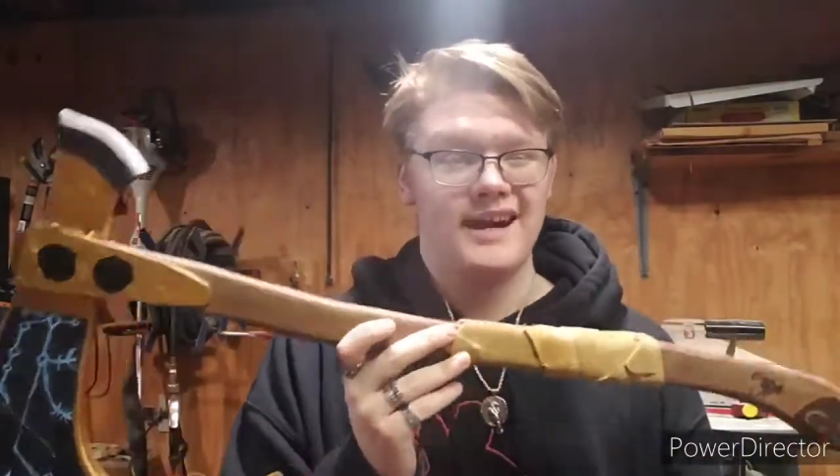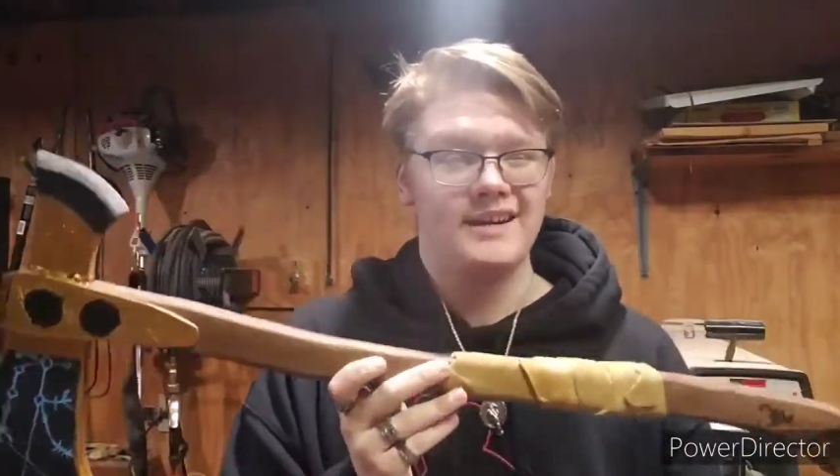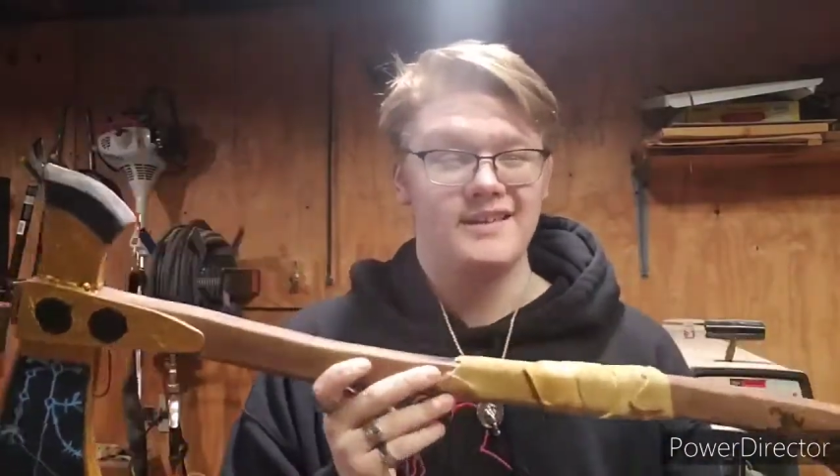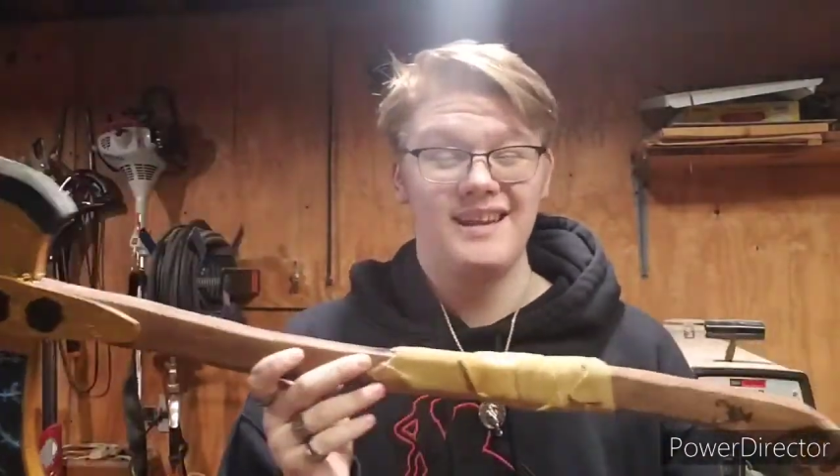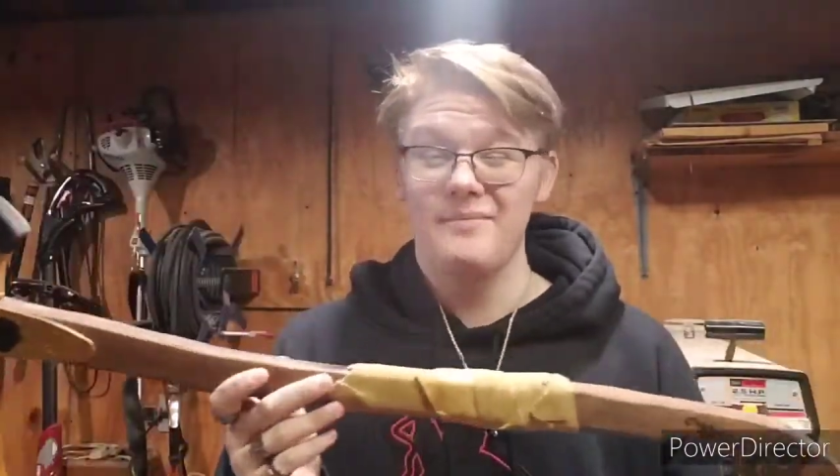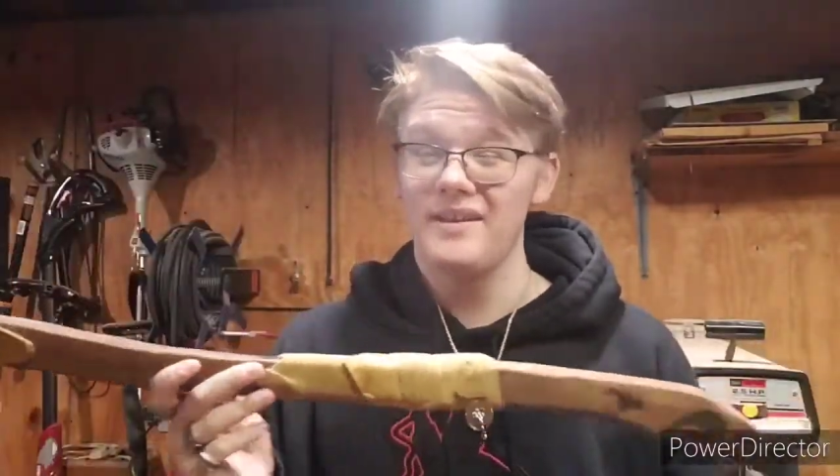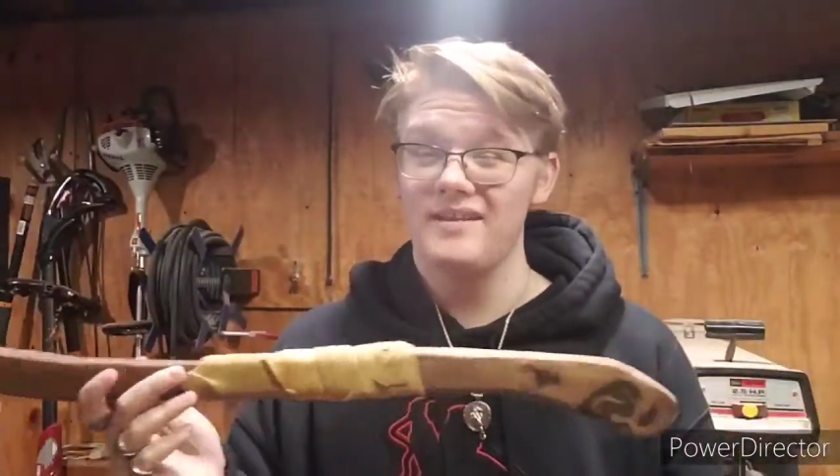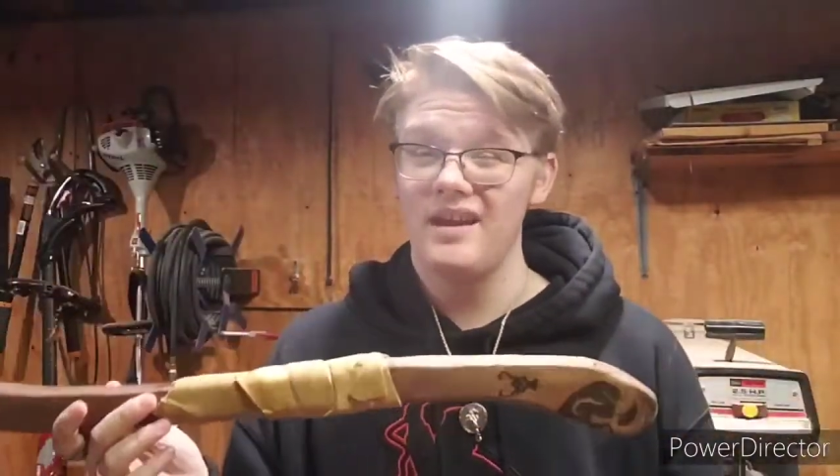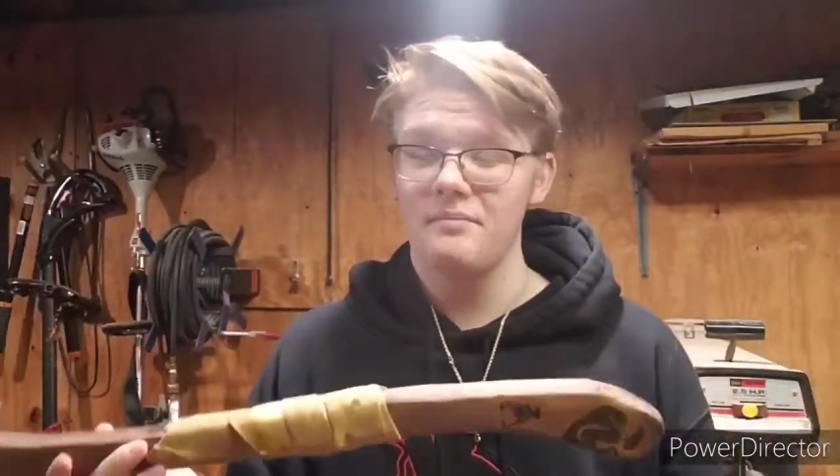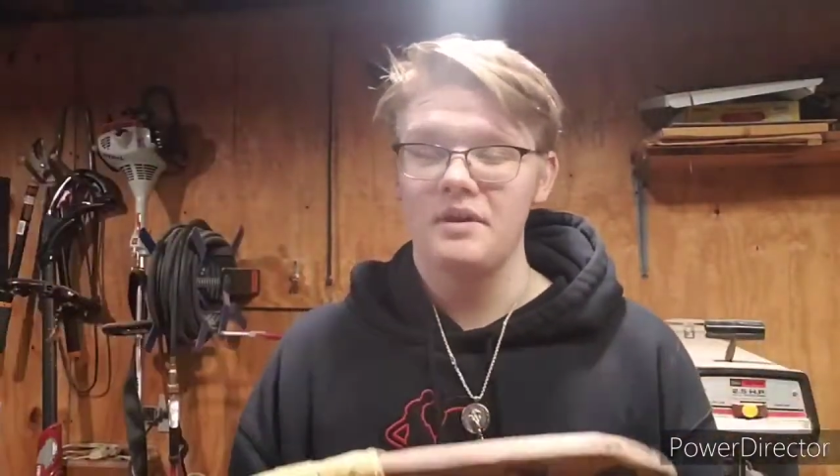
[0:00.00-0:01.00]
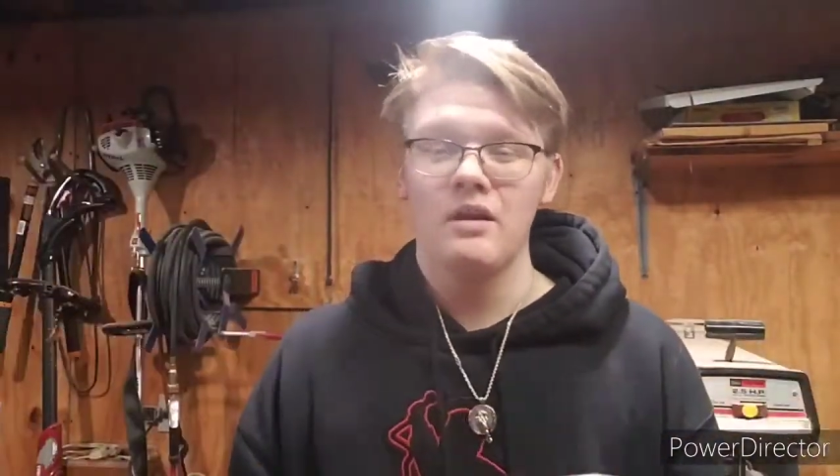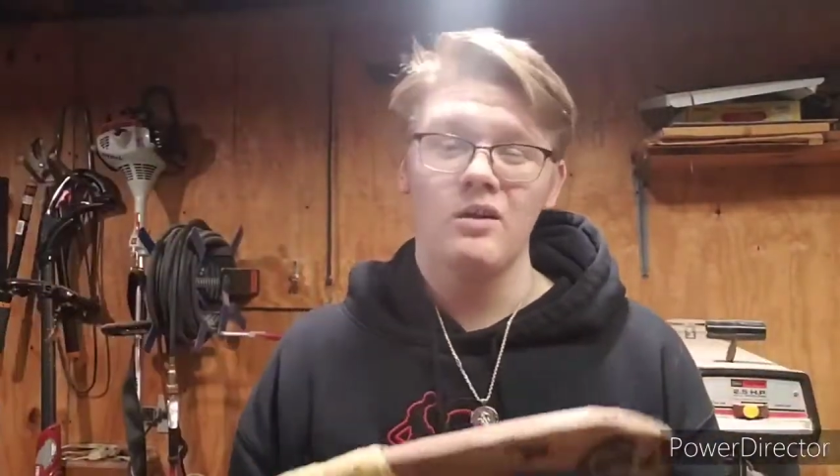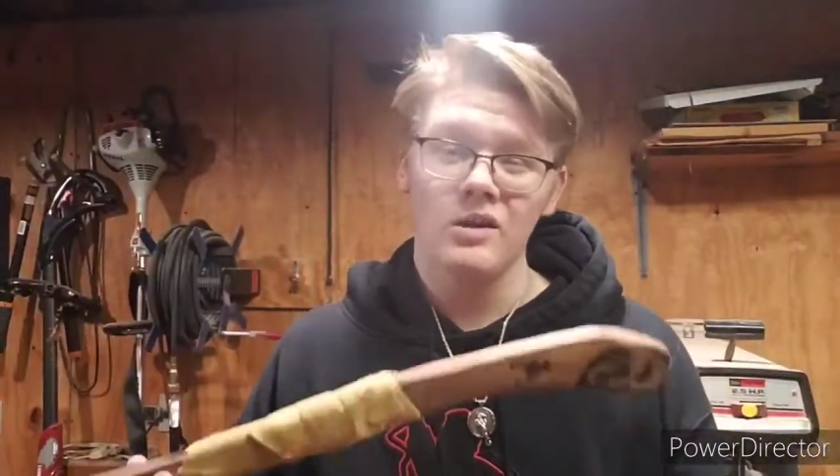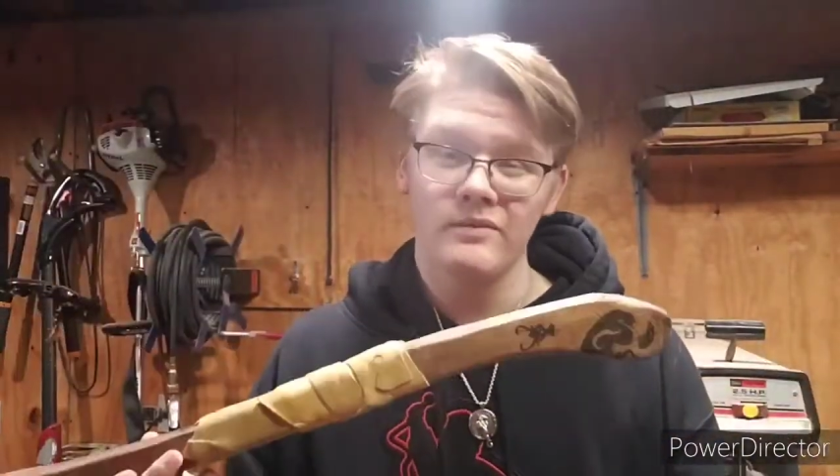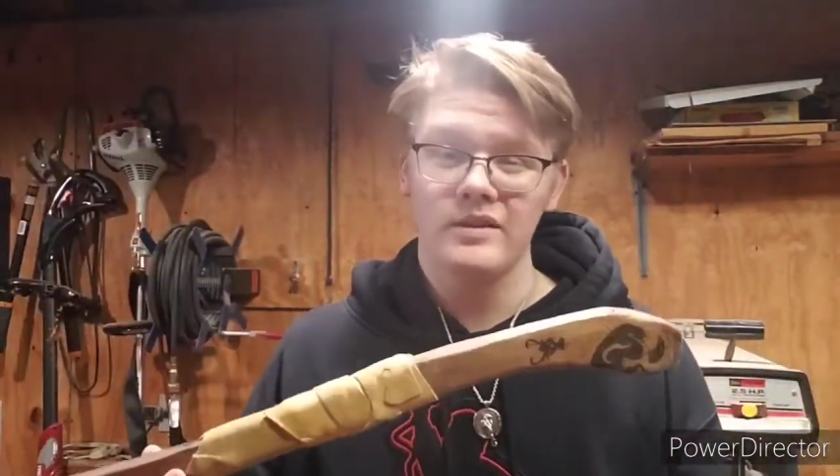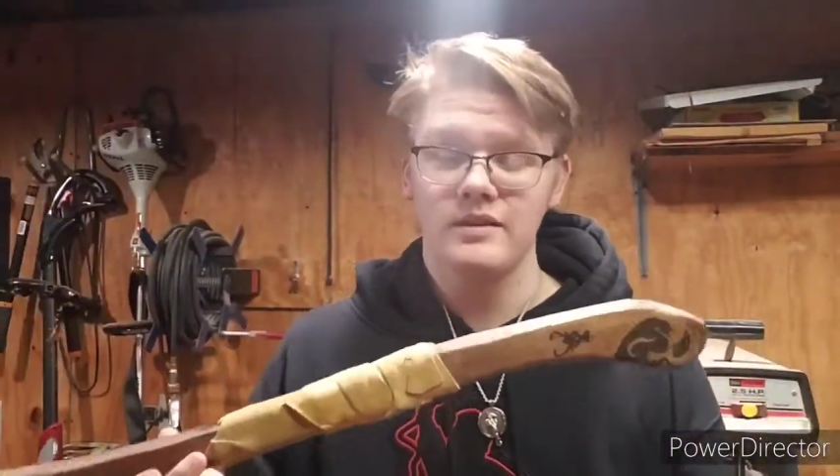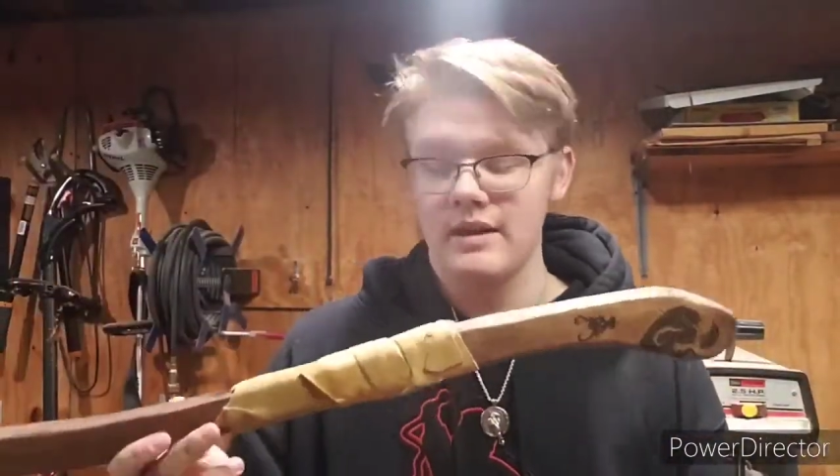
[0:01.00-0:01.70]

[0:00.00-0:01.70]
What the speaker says: kind of step by step, but not all of it.